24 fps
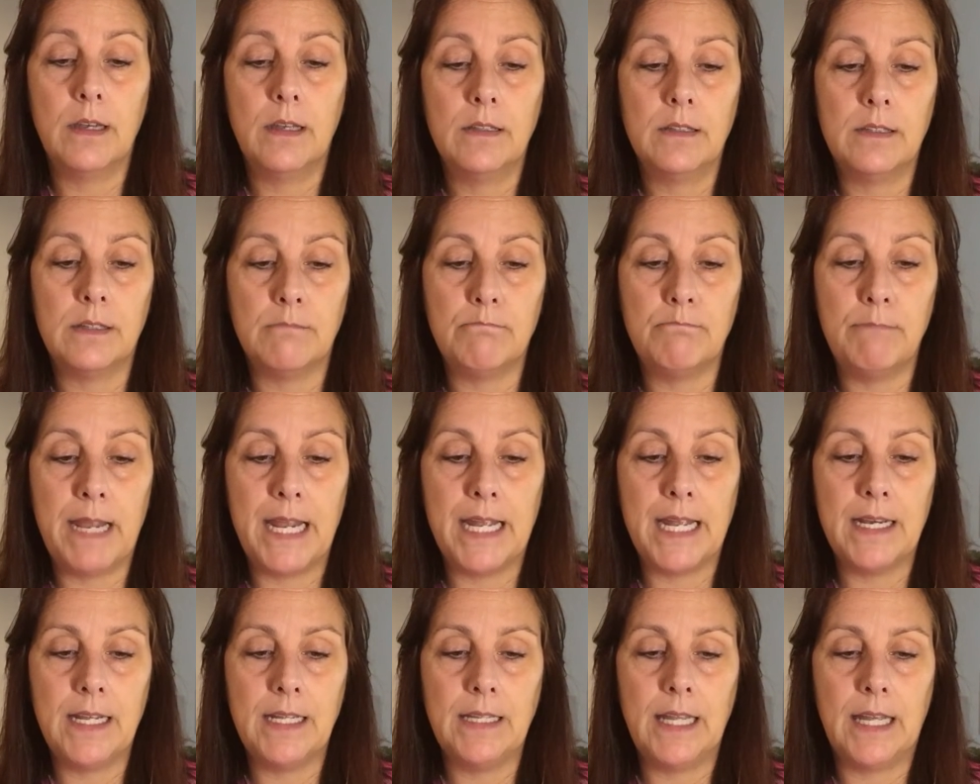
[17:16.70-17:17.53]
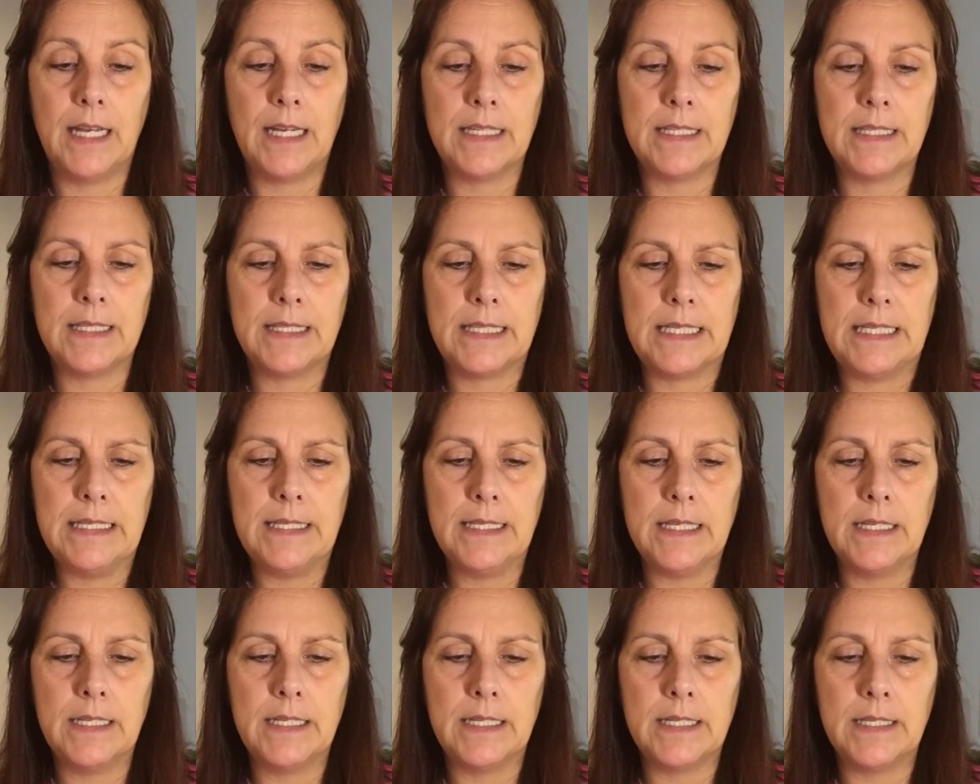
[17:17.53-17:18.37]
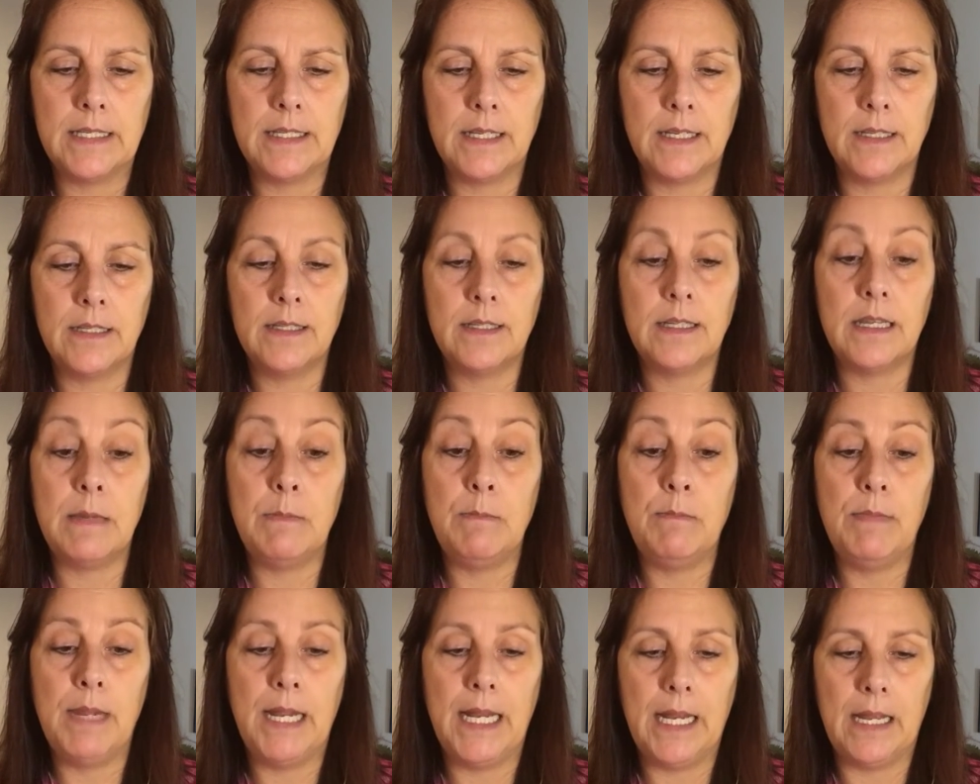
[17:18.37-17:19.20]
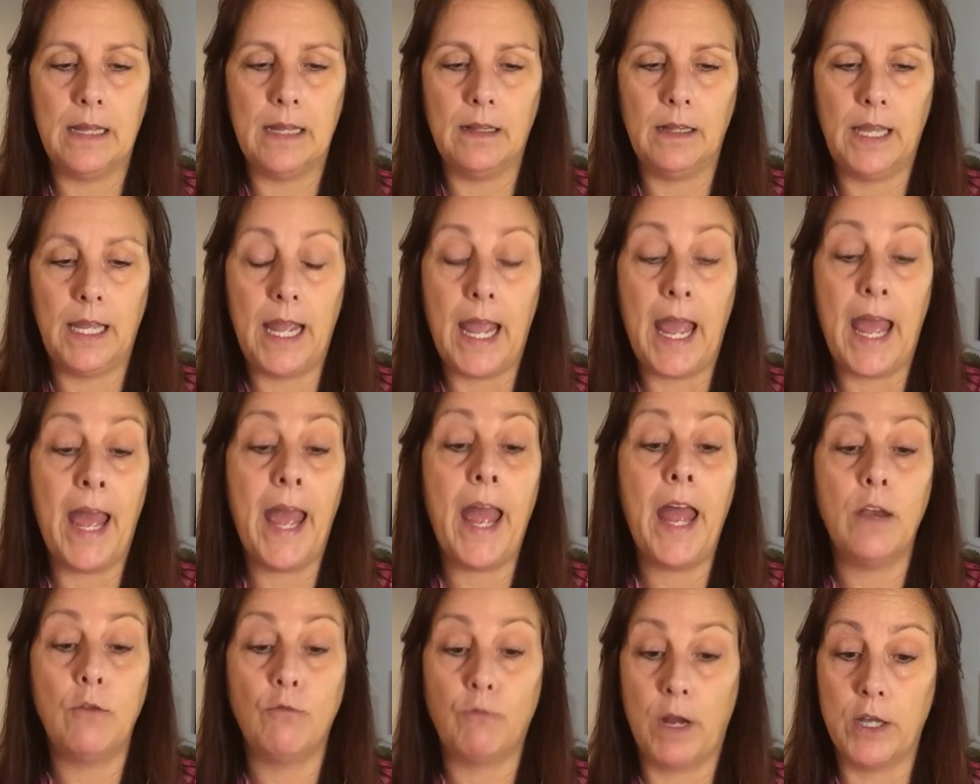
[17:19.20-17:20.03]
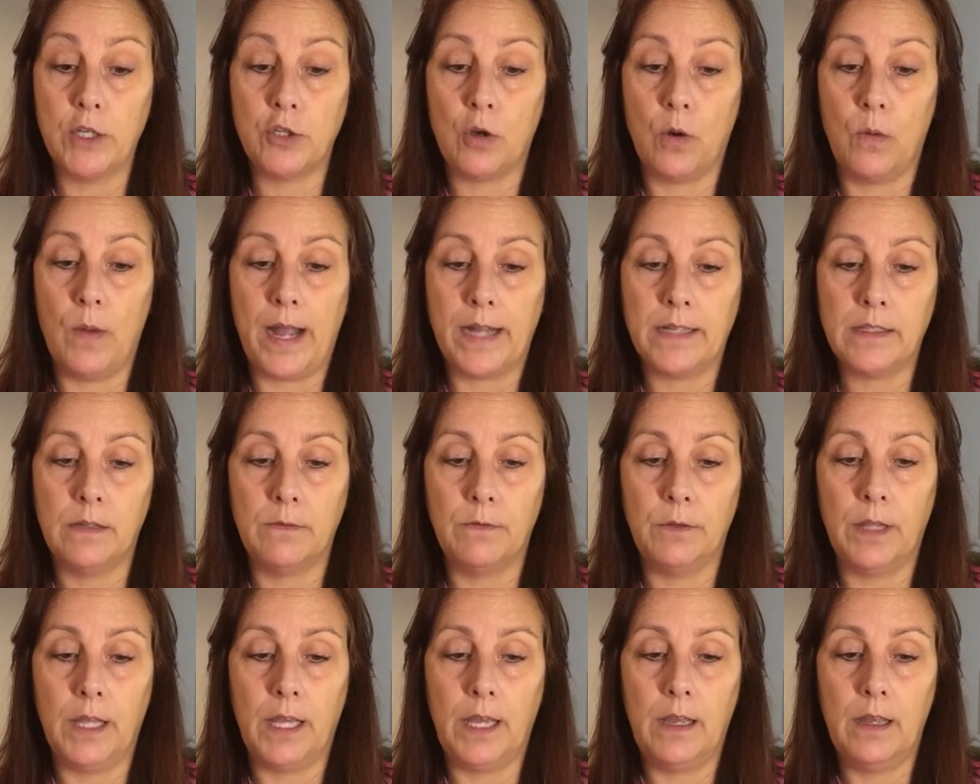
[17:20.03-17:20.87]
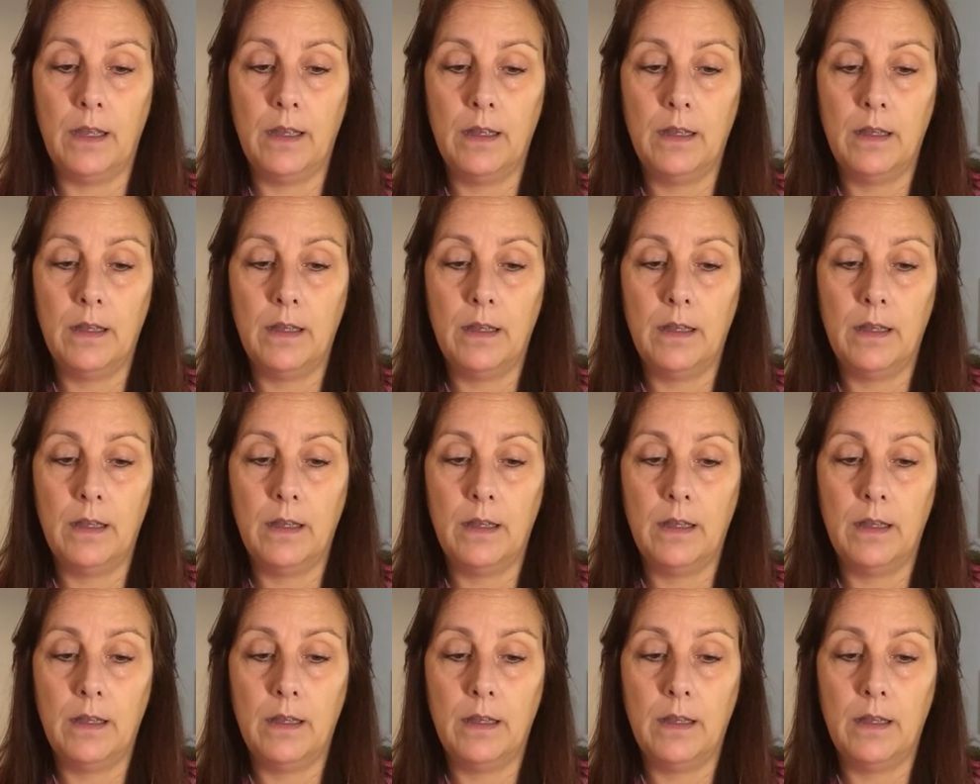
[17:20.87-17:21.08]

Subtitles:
demanding that it cease and desist immediately and retroactively,